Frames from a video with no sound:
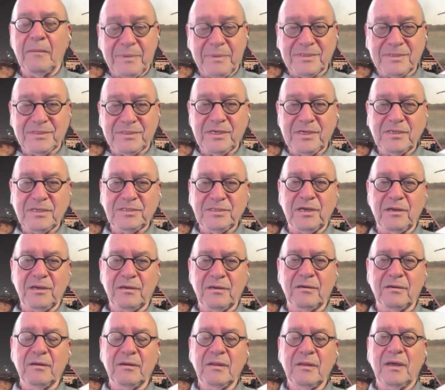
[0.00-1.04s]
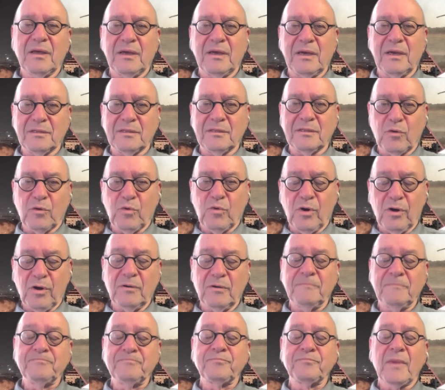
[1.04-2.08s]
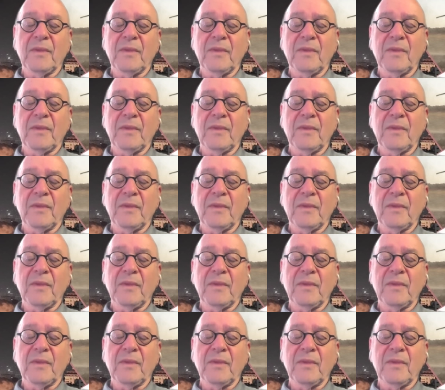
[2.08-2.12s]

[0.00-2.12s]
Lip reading: persisting in the war.